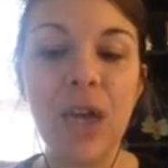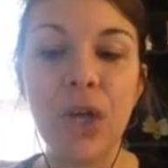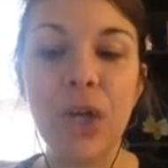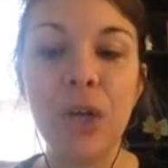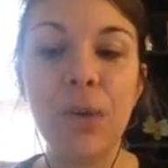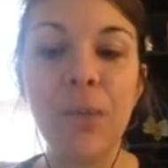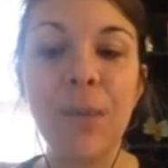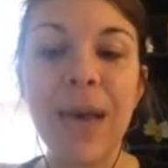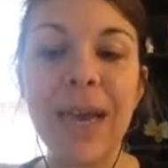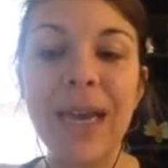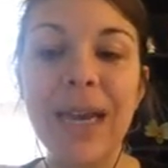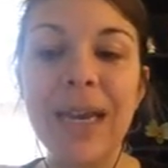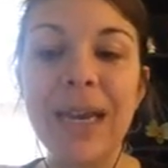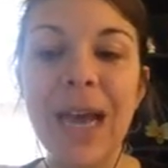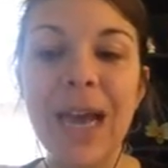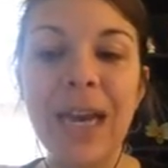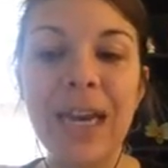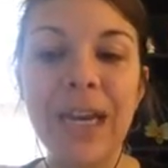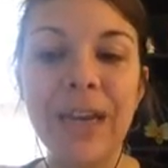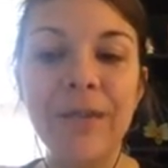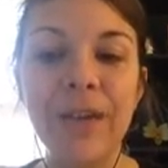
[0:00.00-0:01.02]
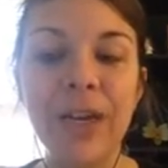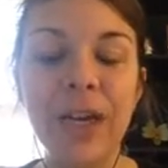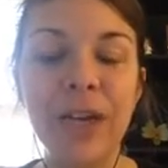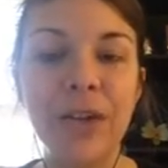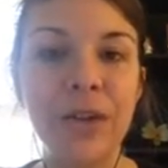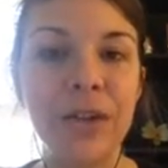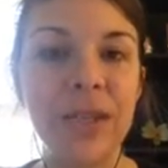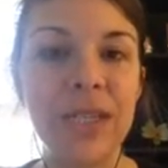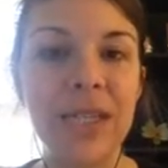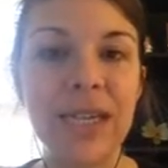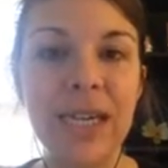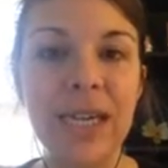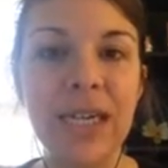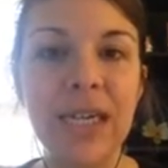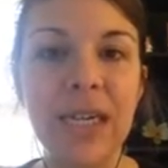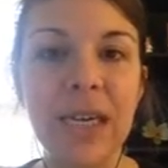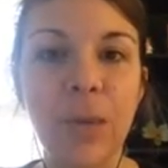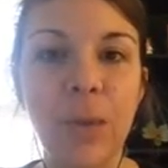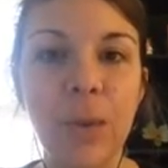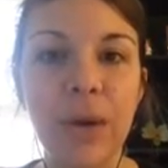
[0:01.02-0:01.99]
You might not even
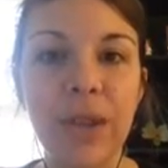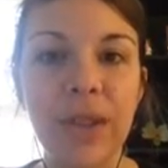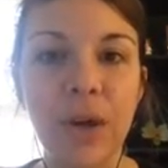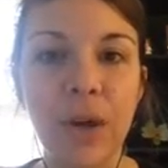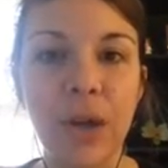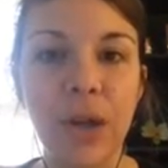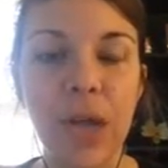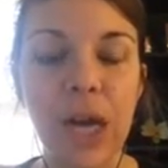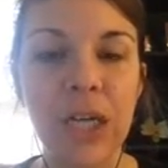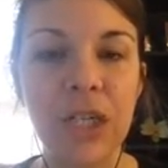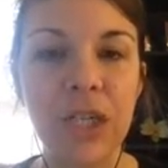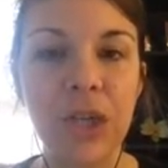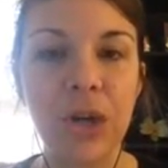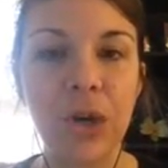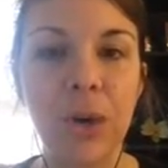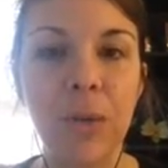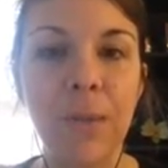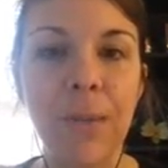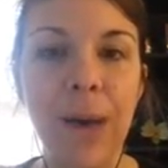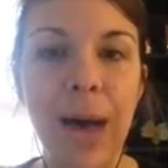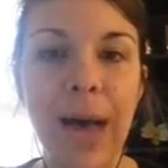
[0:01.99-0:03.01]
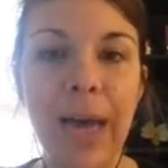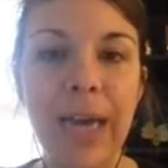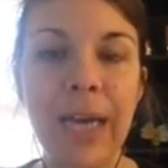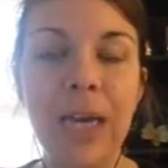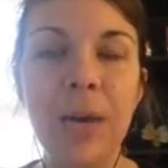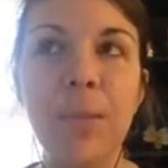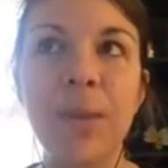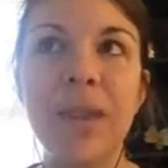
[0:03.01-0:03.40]
understand it with your logical mind,